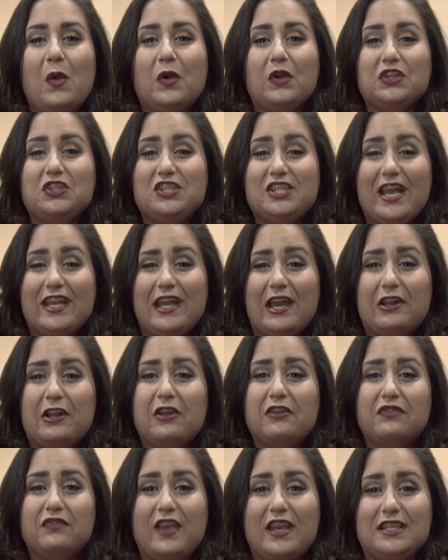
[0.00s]
or check out
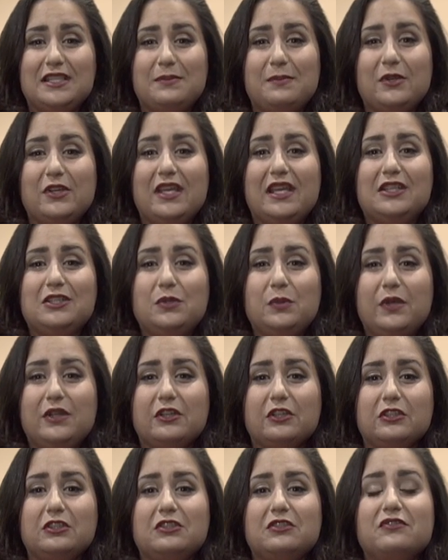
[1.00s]
our Facebook and
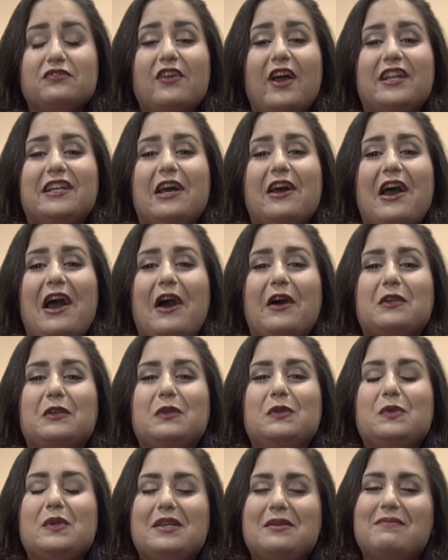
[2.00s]
Twitter to find out how
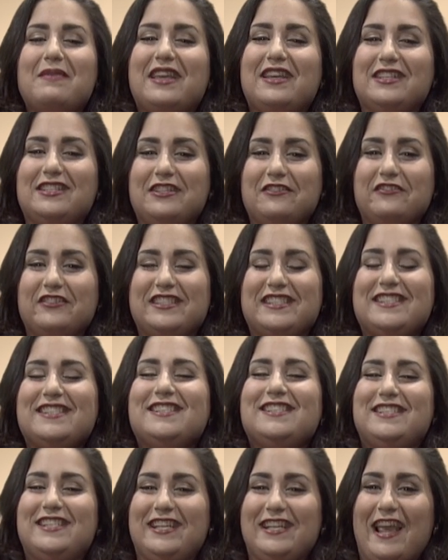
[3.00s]
you can make a
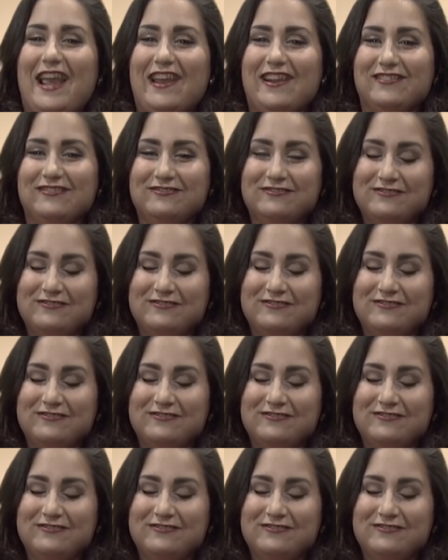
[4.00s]
difference today.